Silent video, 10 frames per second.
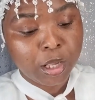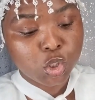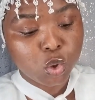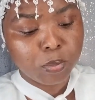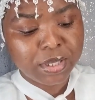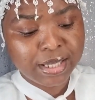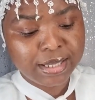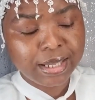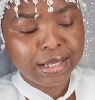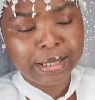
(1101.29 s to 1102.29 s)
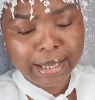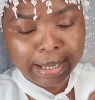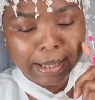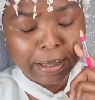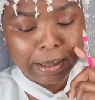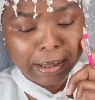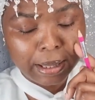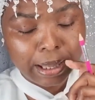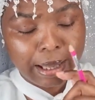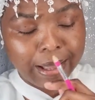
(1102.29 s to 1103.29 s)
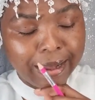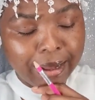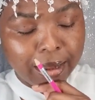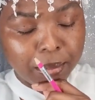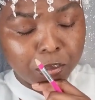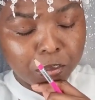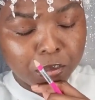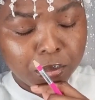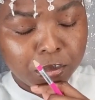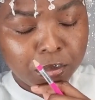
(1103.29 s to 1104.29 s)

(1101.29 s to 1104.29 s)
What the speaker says: So I'm still in, I'm